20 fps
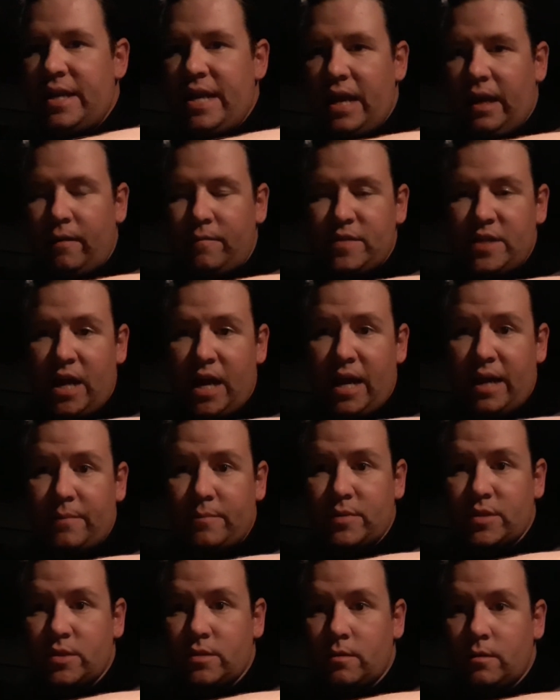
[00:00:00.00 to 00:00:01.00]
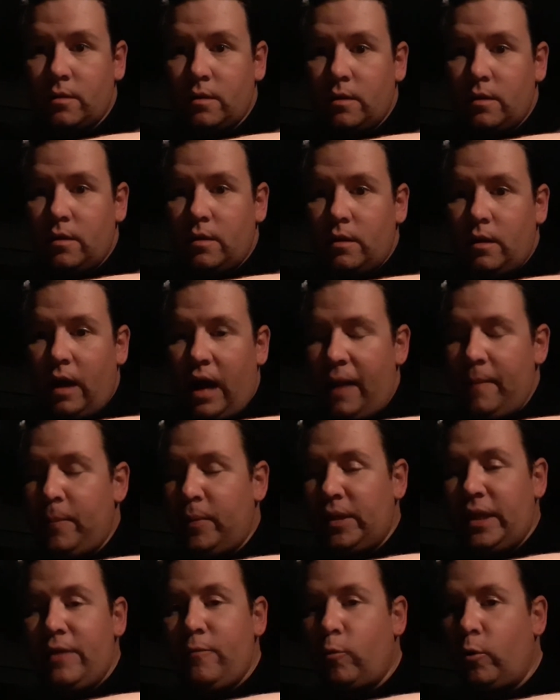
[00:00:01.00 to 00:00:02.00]
the end of times. I
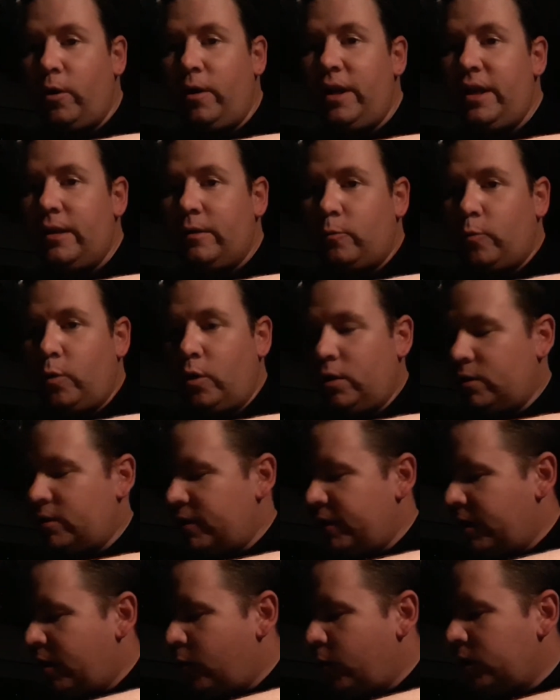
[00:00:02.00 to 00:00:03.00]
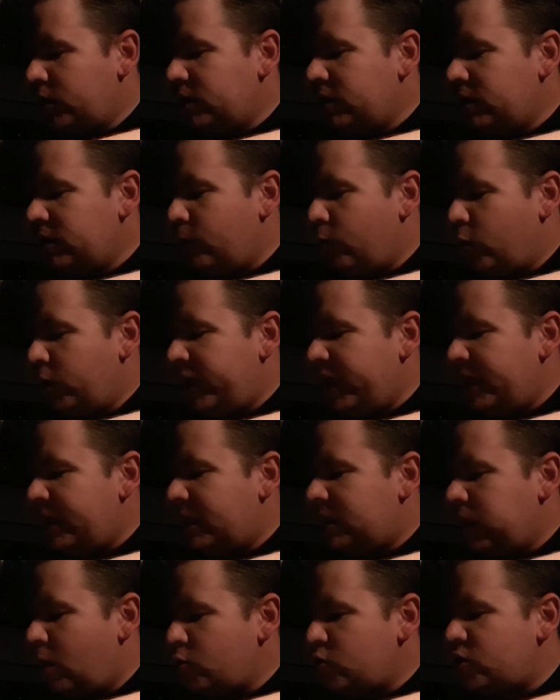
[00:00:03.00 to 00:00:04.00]
believe we're
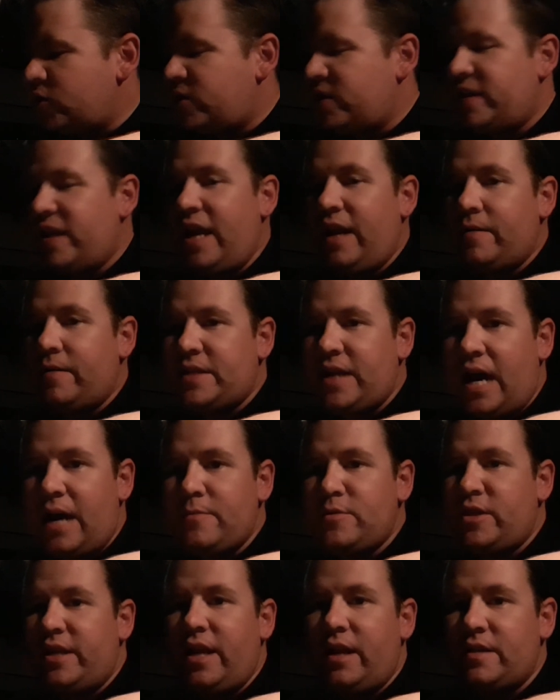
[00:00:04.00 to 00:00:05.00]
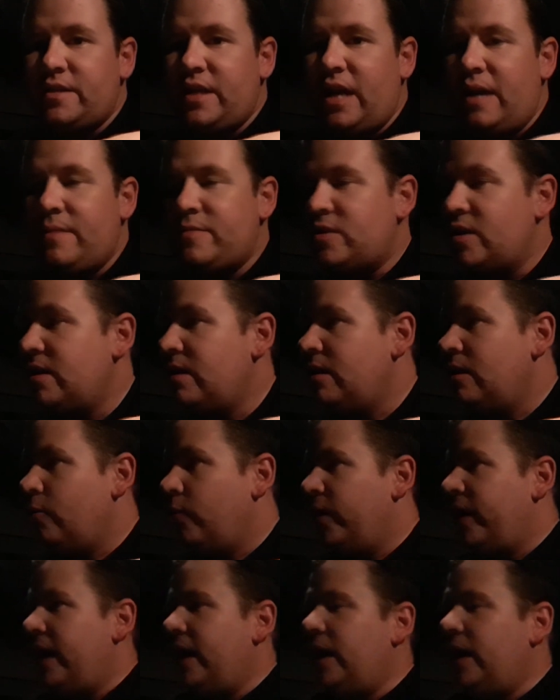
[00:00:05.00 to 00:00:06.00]
getting closer to the end of times, and the end of times
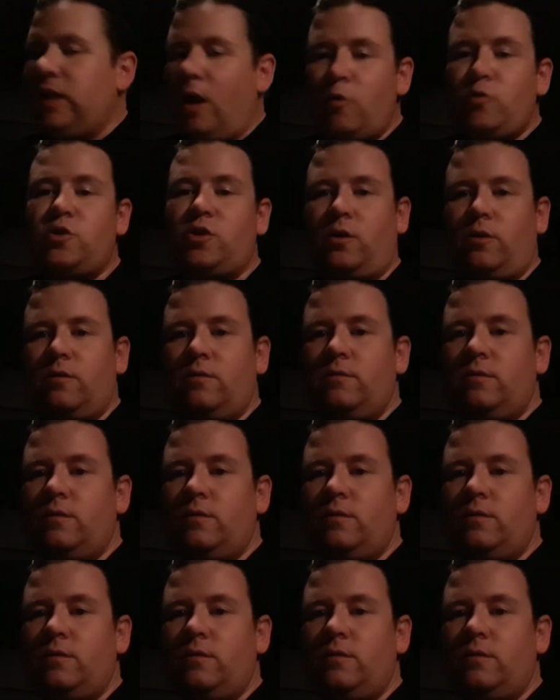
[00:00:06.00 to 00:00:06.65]
we're getting closer.